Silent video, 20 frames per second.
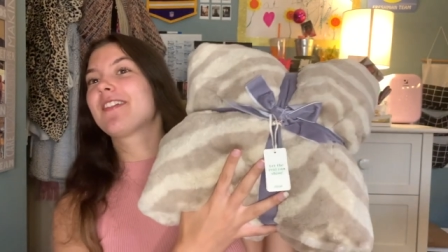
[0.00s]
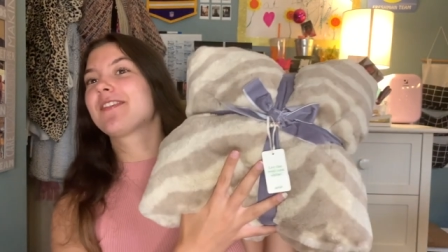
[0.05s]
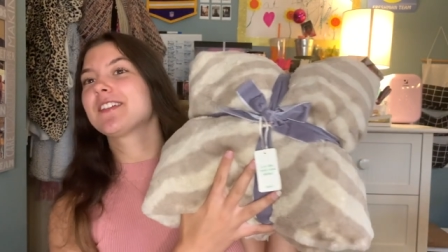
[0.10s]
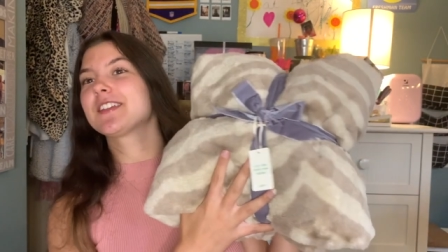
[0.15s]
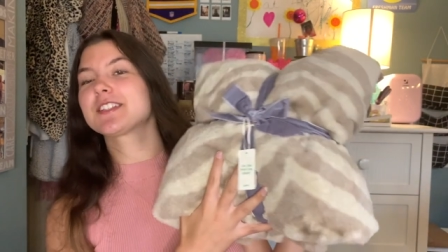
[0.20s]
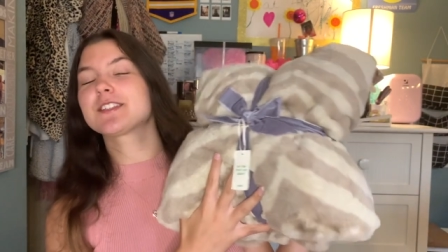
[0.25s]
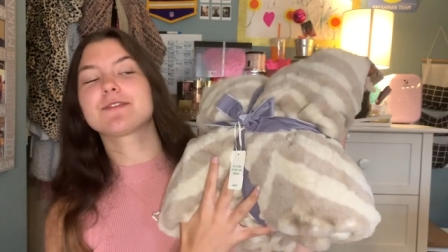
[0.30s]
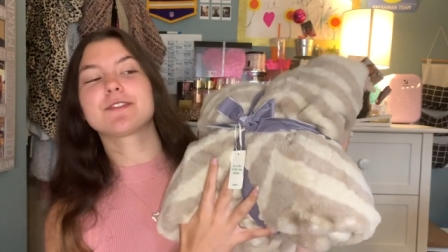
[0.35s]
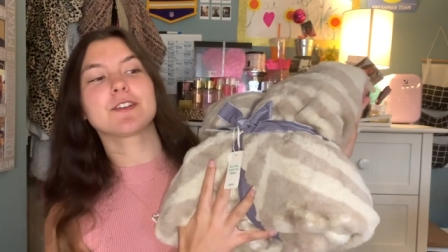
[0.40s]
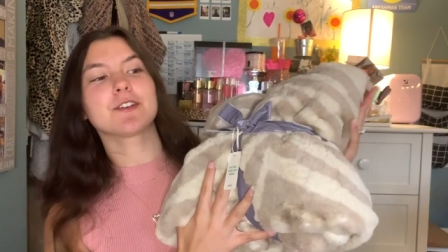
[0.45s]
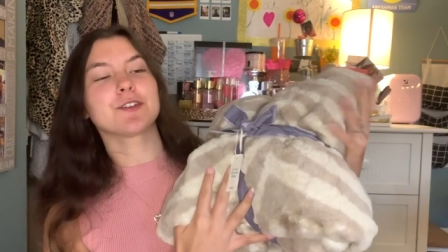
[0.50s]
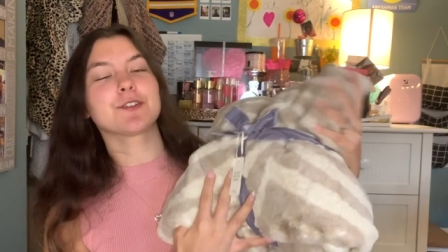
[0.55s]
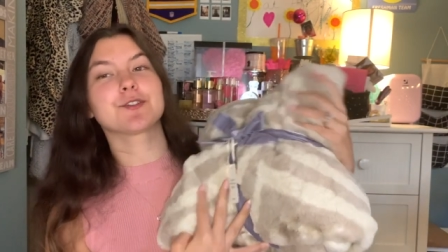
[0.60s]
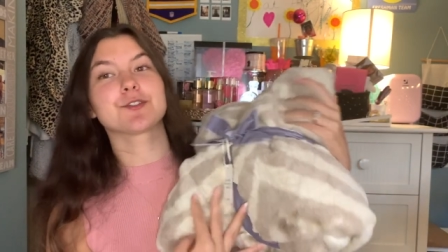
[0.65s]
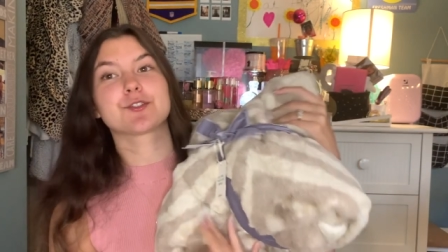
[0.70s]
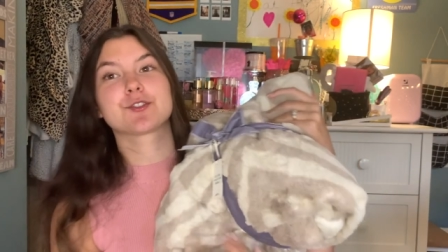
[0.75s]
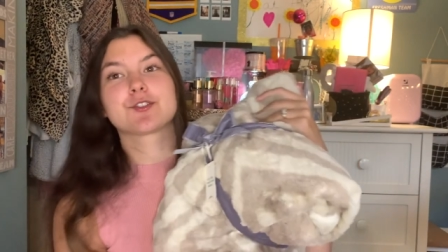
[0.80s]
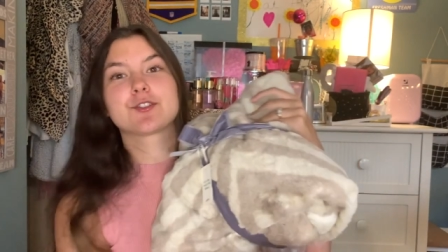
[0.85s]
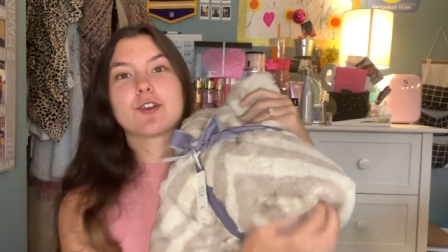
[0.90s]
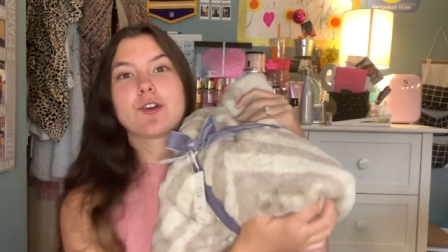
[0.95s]
this
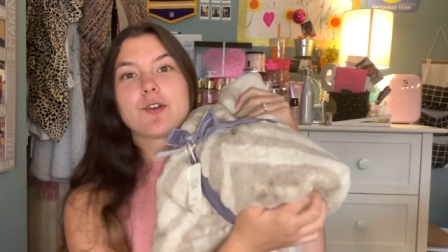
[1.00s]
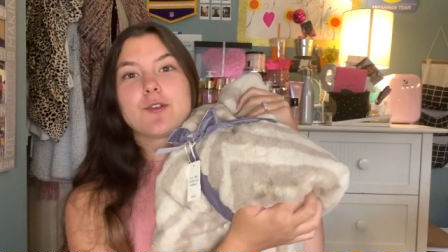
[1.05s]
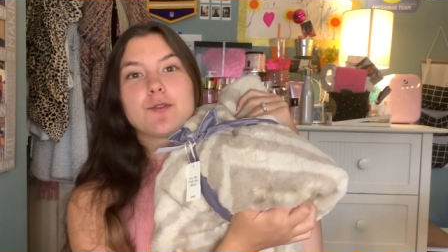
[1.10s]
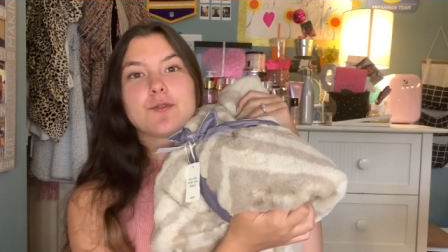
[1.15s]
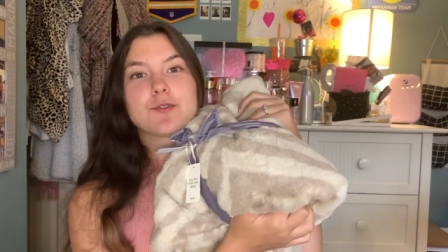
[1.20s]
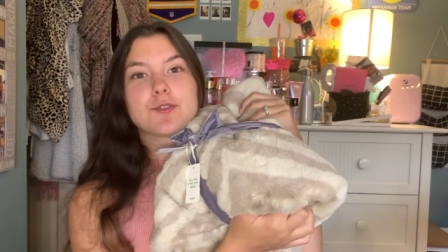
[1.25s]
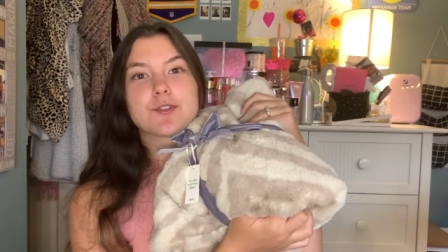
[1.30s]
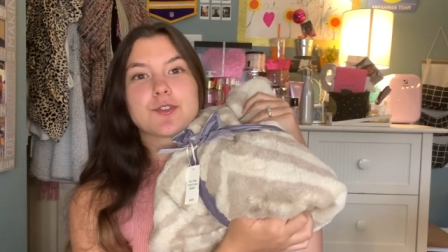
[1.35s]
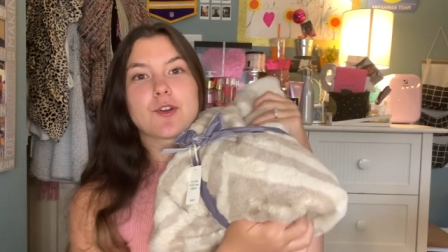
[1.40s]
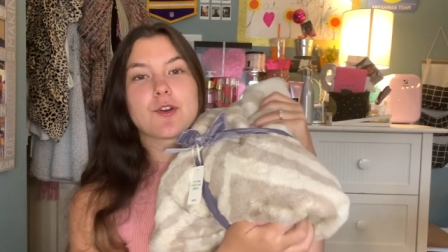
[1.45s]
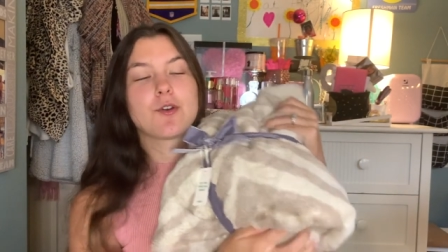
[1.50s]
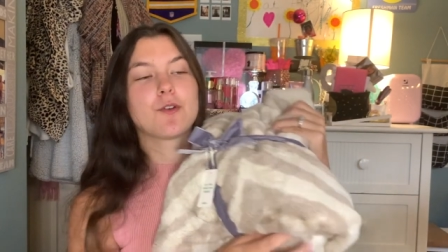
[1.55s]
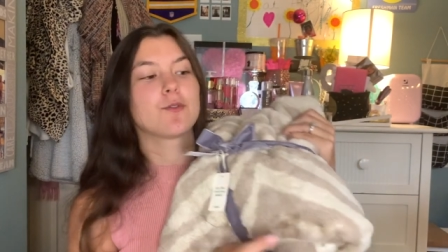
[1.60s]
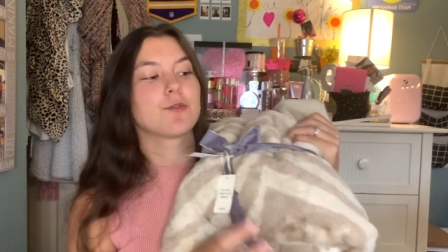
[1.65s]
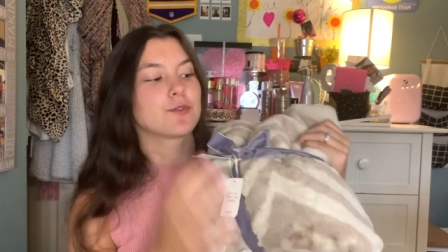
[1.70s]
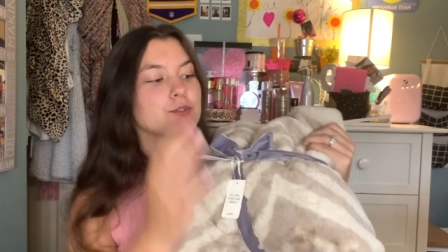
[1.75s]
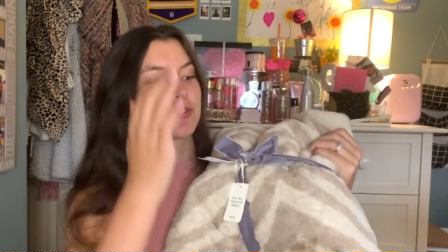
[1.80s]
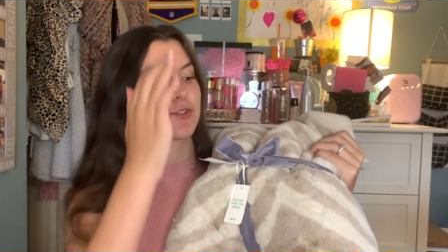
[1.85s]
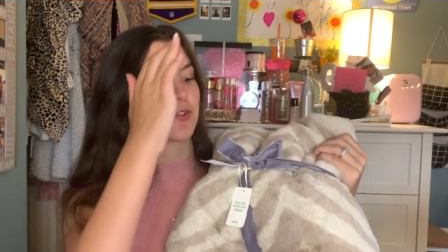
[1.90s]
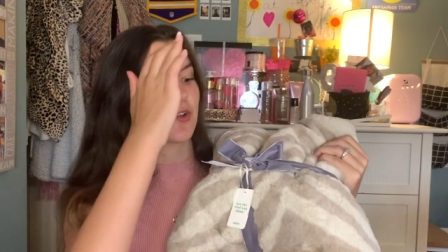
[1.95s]
feels so so
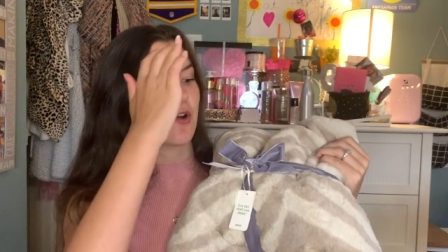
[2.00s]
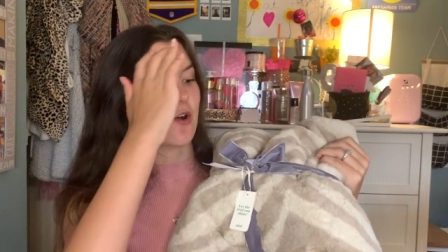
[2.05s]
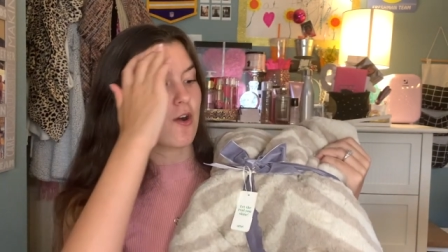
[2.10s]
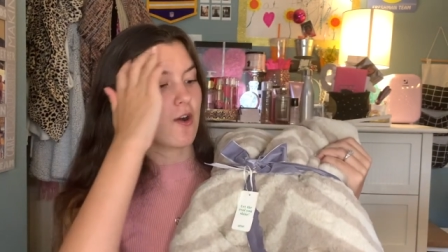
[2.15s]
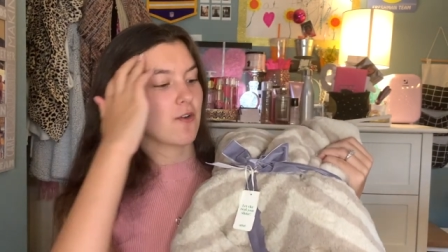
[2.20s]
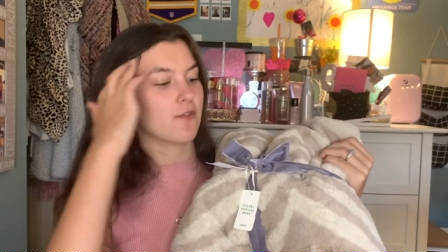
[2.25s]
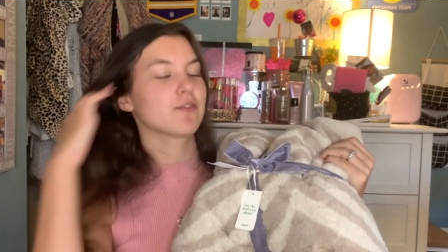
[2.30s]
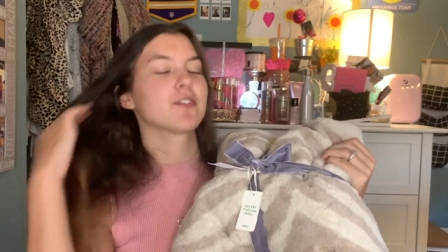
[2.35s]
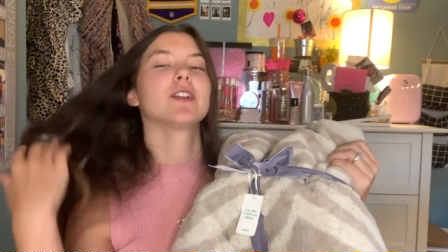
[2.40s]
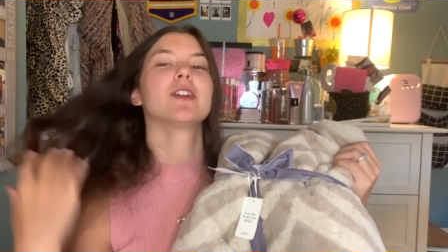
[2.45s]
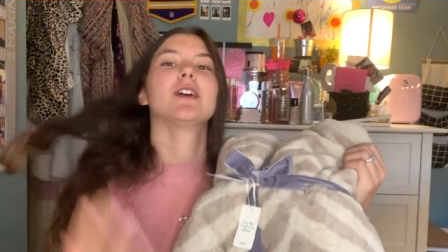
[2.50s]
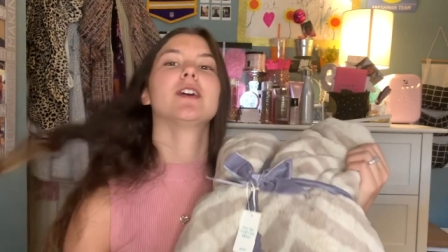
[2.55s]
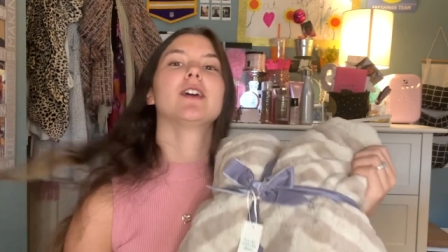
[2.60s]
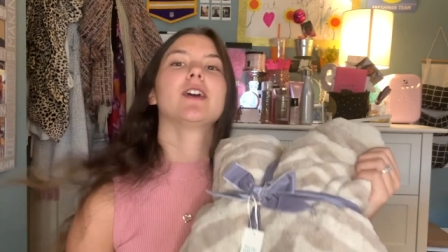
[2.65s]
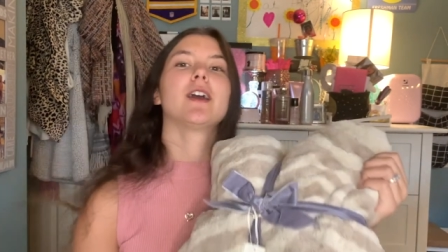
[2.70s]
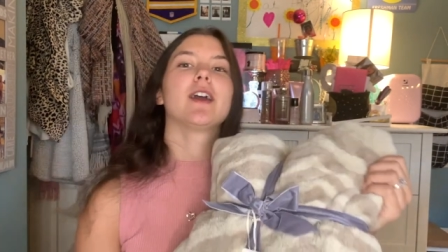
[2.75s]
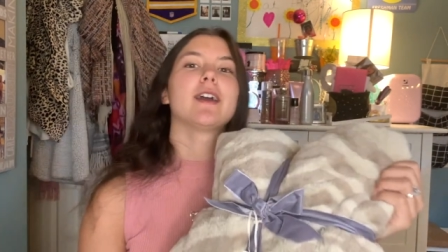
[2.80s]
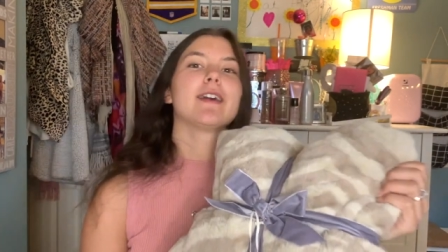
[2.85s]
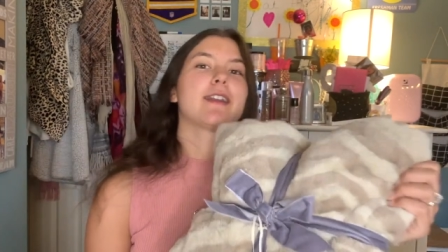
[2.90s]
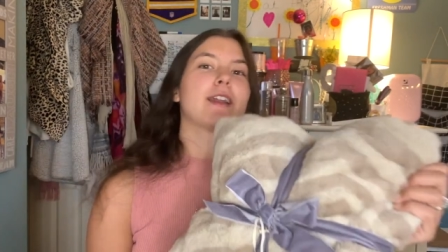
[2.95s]
soft
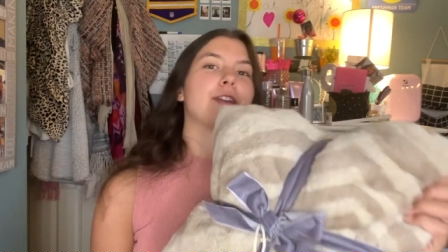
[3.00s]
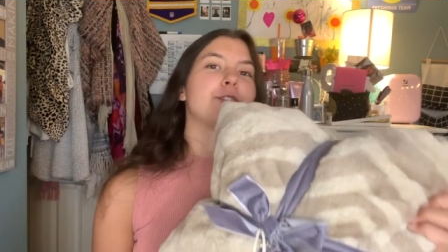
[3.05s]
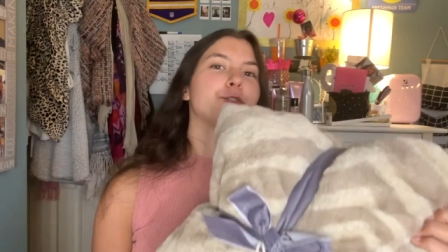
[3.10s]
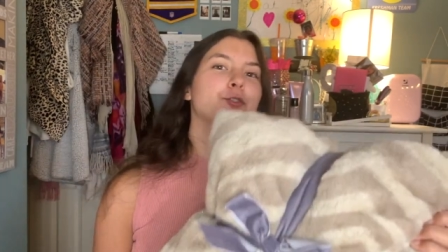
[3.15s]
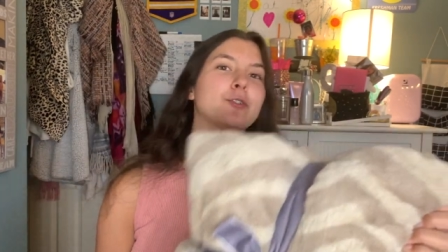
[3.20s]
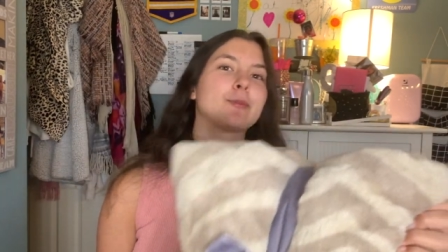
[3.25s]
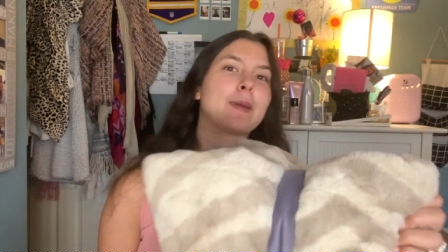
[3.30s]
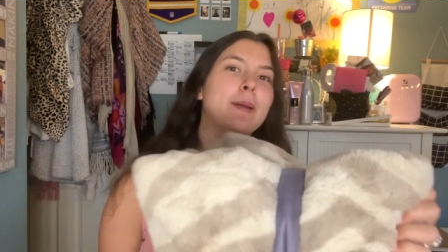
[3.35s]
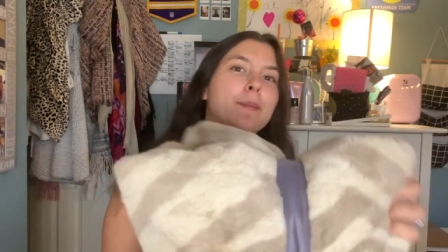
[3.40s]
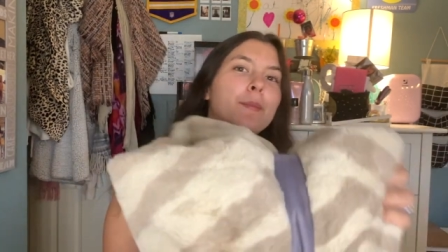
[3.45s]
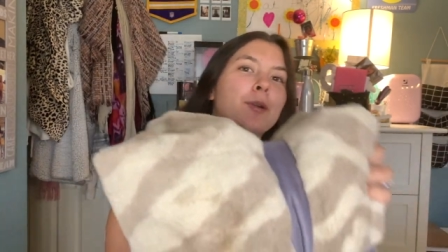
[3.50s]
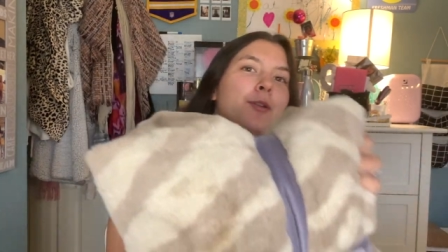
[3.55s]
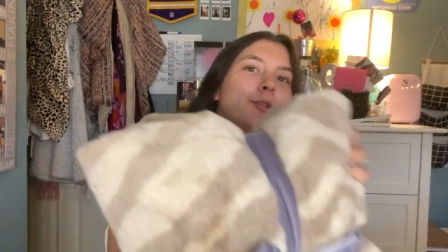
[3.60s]
and I do remember